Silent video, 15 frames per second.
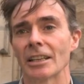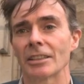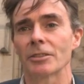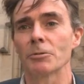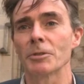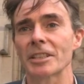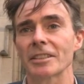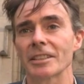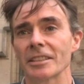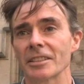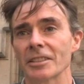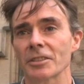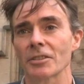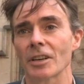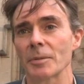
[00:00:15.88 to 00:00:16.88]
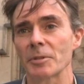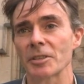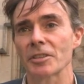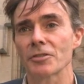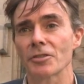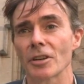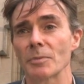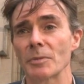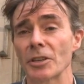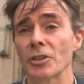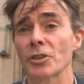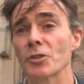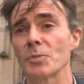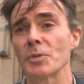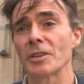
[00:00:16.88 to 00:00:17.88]
the recently described syndrome, the
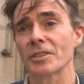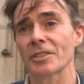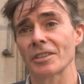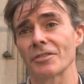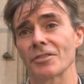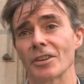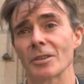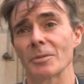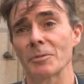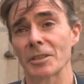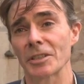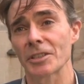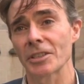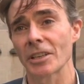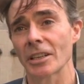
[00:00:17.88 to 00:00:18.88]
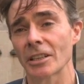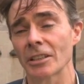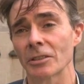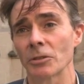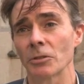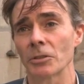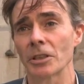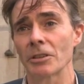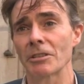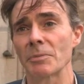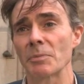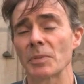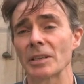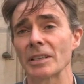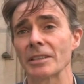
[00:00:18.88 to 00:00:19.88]
hubris syndrome, which uh, Lord
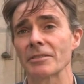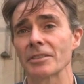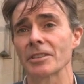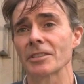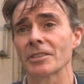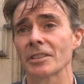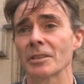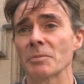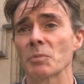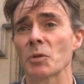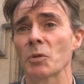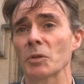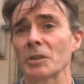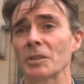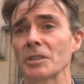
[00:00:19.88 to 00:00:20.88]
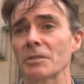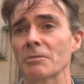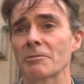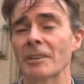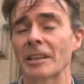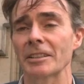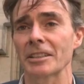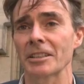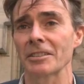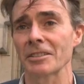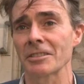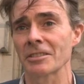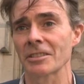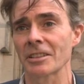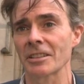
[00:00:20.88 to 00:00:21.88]
Owen believes is an important factor con
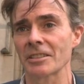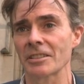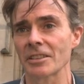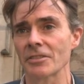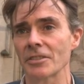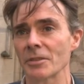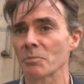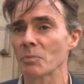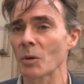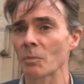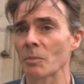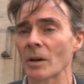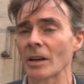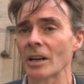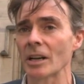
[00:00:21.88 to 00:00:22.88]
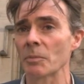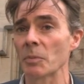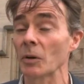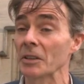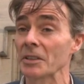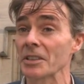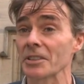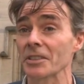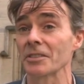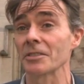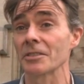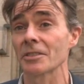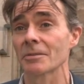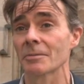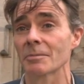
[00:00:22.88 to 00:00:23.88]
to consider in uh,
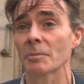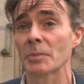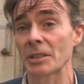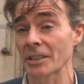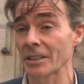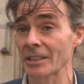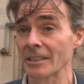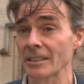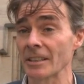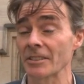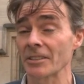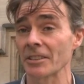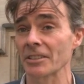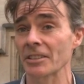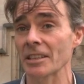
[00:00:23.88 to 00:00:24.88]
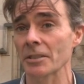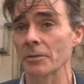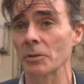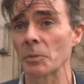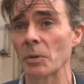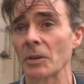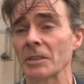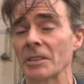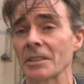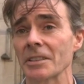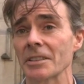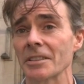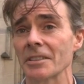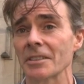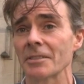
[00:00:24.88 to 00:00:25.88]
politicians, particularly successful
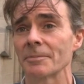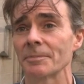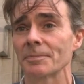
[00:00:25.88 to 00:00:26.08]
politicians